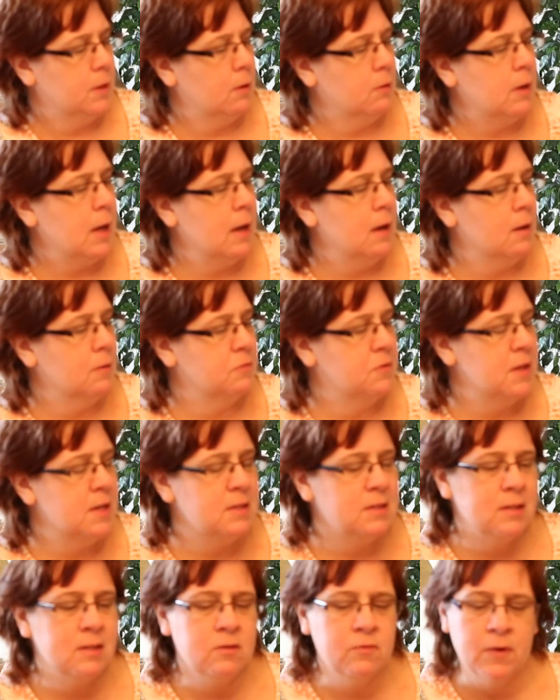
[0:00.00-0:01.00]
Okay,
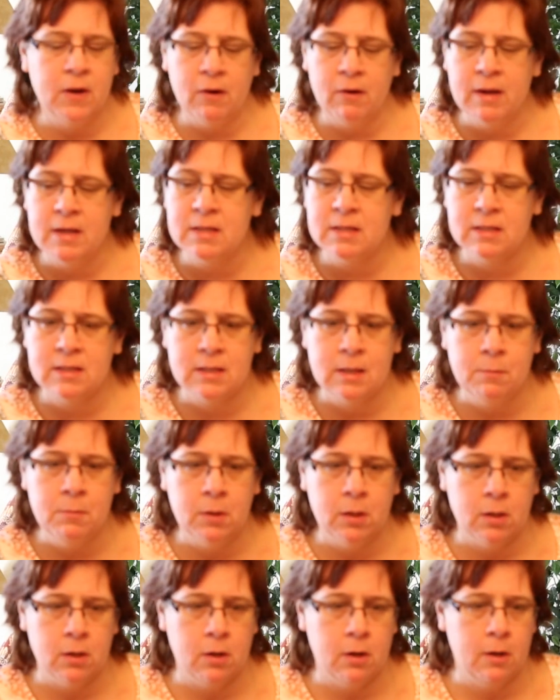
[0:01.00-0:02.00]
this is very
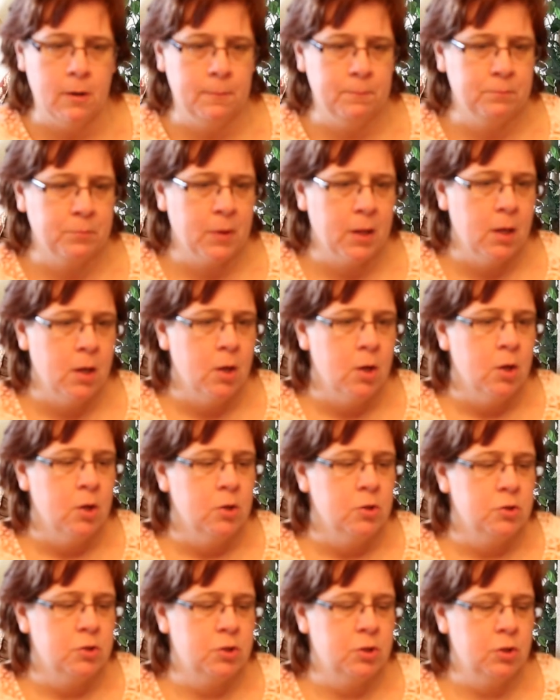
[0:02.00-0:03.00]
similar
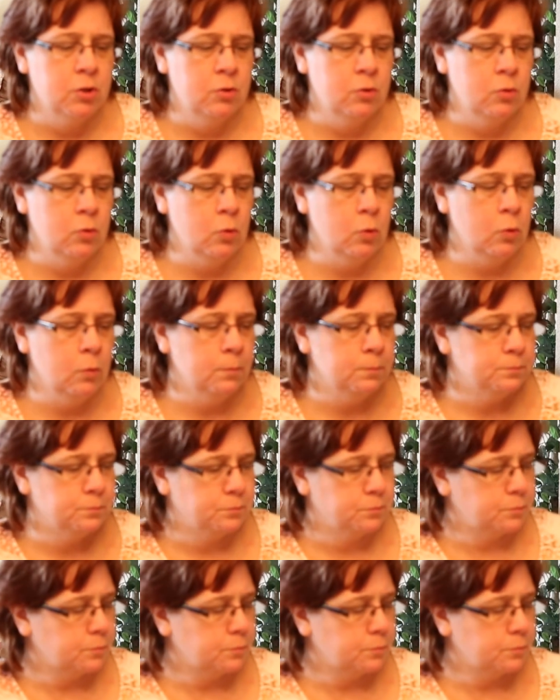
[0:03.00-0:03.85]
to